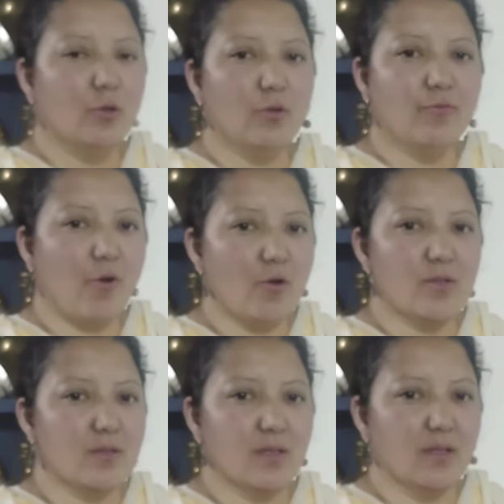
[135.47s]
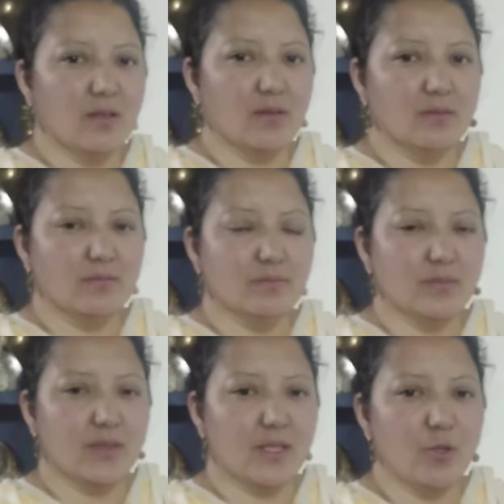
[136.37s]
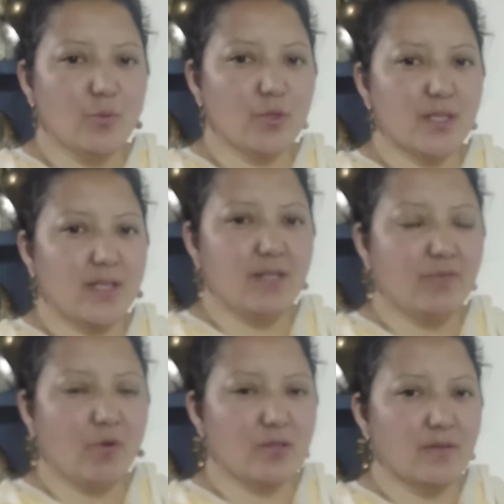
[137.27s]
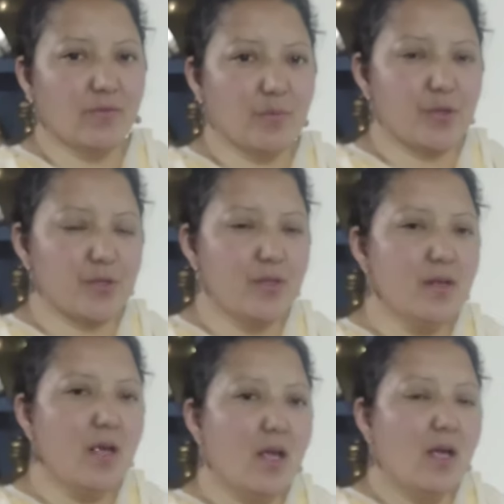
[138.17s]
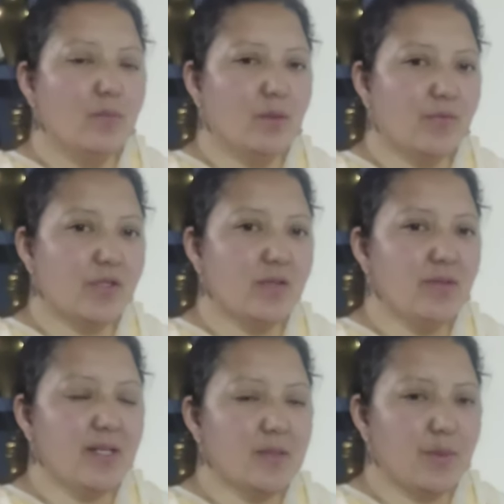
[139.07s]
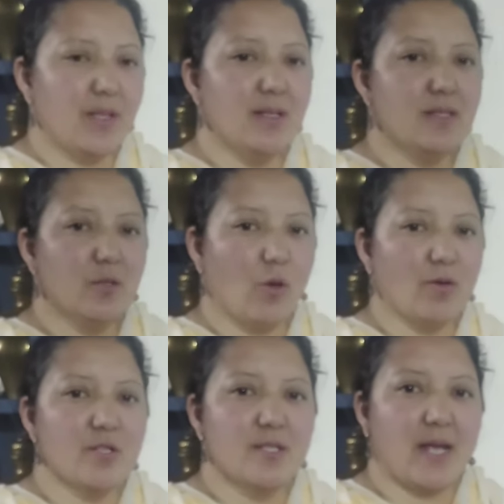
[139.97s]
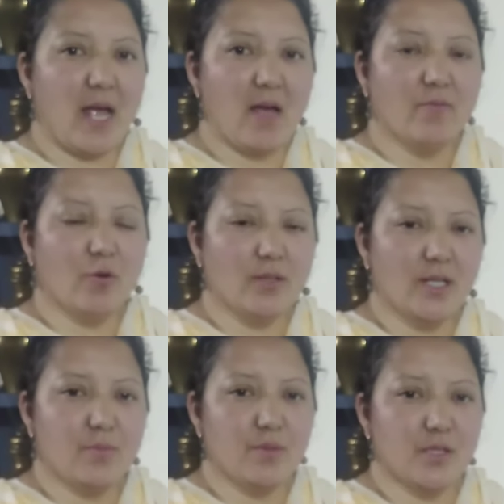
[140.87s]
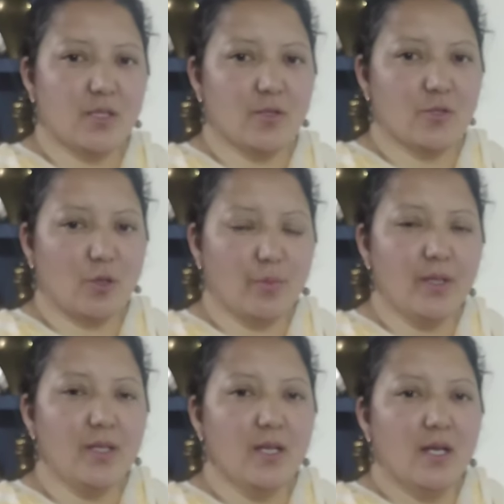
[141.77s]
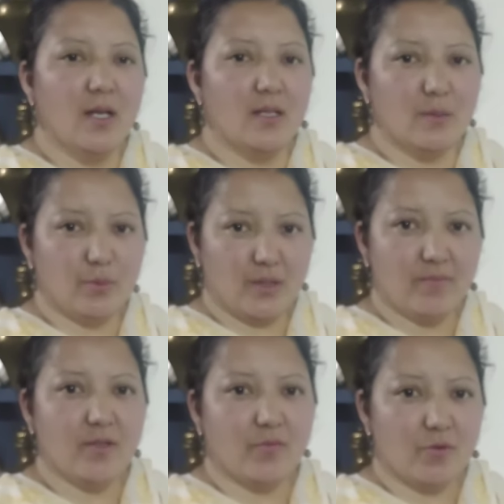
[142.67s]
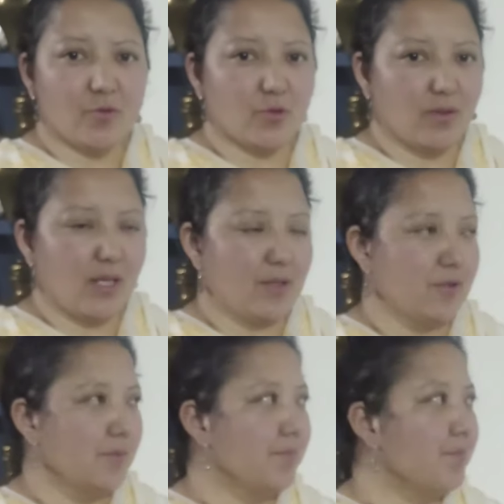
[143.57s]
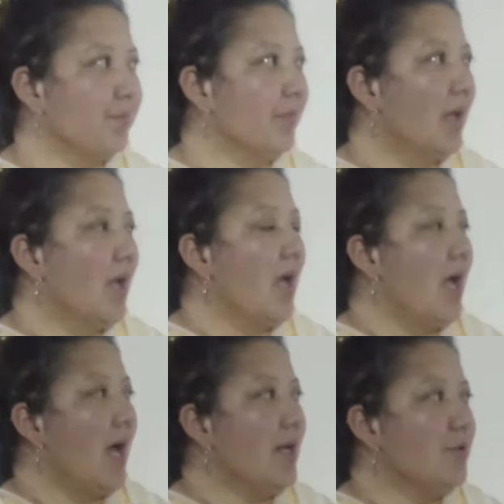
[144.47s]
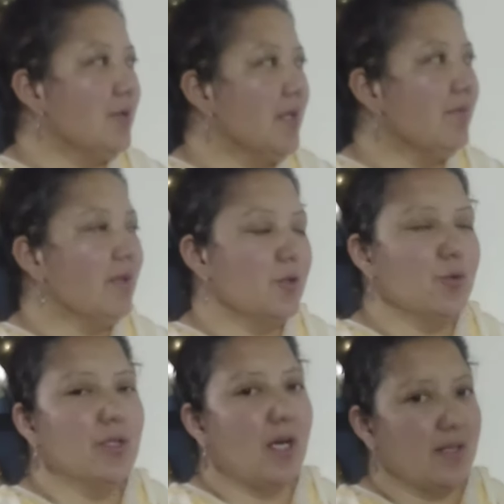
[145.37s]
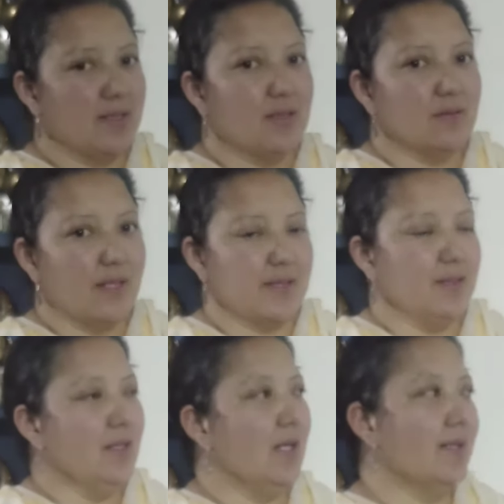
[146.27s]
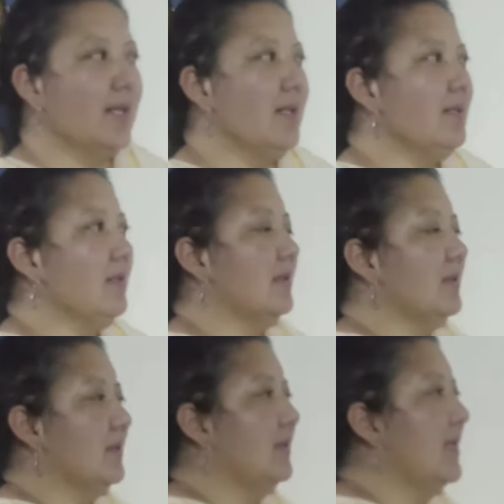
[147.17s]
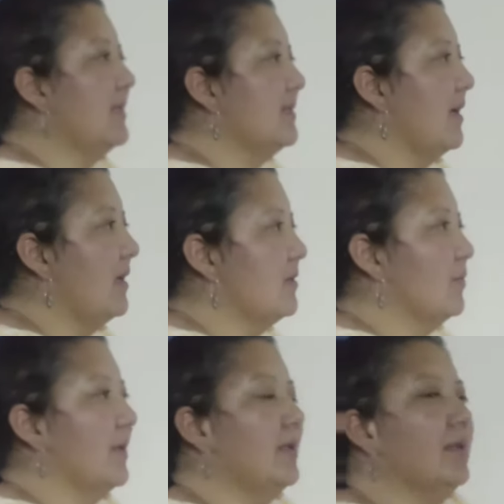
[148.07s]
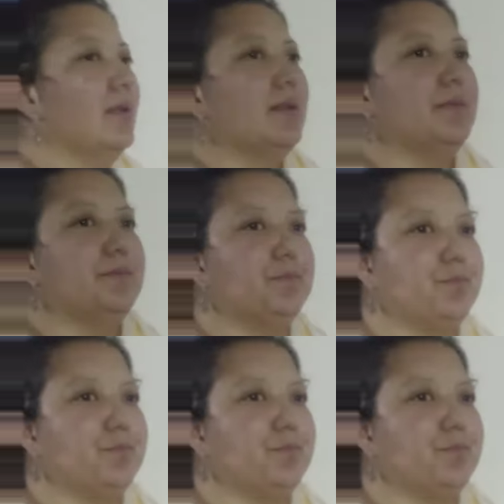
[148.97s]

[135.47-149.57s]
not false, uh, they are not putting any false information, but whatever experience and knowledge they have on that particular topic, they give their views on that. And today we are doing article writing. Again, the, uh, let's start with the